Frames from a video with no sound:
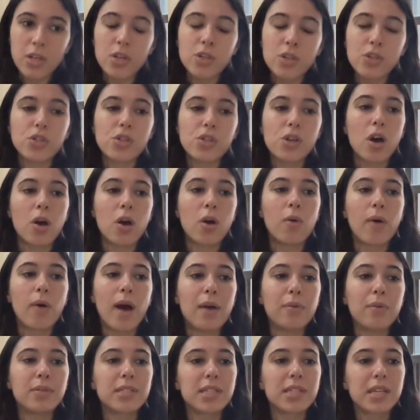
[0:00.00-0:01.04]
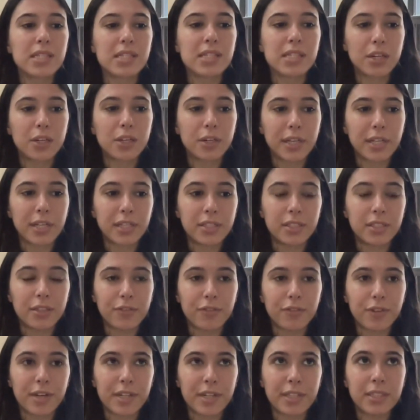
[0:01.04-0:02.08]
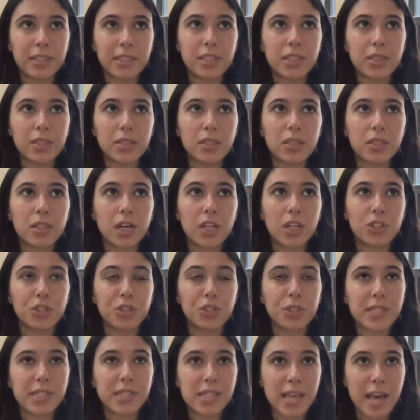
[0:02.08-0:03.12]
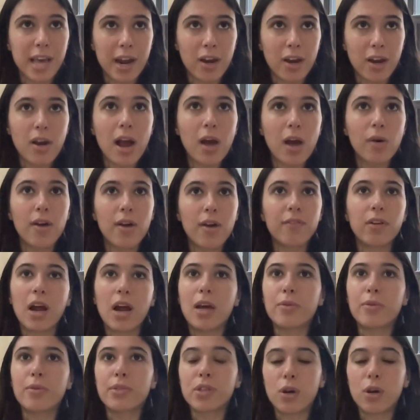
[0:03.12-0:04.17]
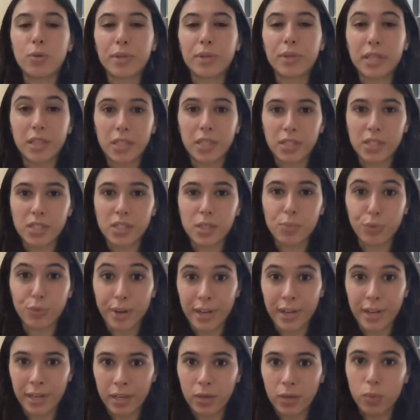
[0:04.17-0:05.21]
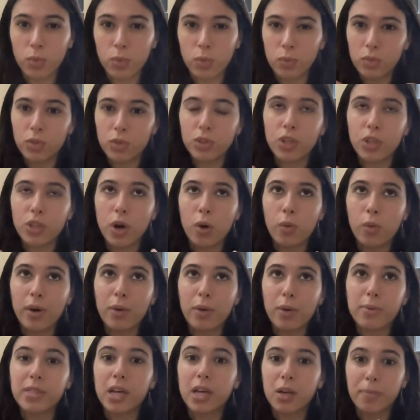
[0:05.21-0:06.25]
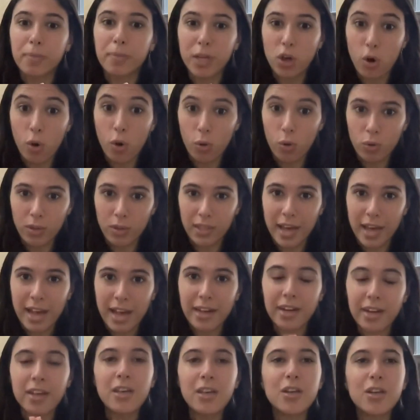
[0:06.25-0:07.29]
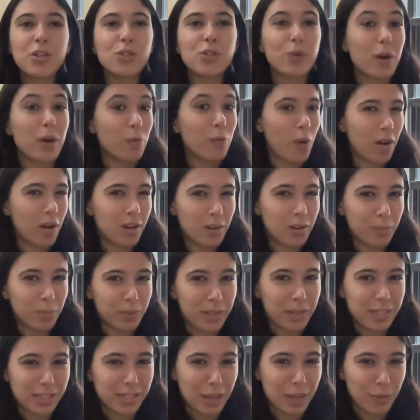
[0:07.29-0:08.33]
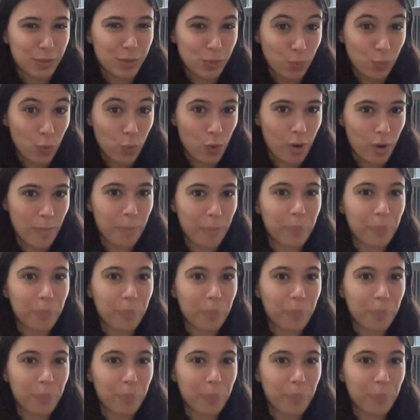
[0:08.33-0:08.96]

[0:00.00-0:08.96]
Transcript: So I was considering different countries there. However, I was going in the spring, so it was going to be cold then. So I wanted a place that was warm,